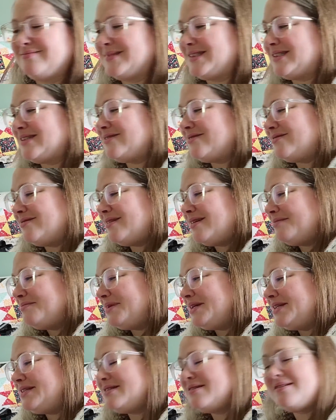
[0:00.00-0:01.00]
So
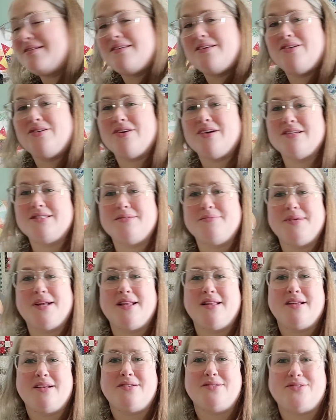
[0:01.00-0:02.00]
basically, you guys, I'm
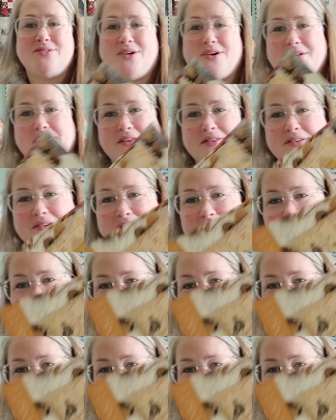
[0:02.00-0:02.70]
not allowed to start nothing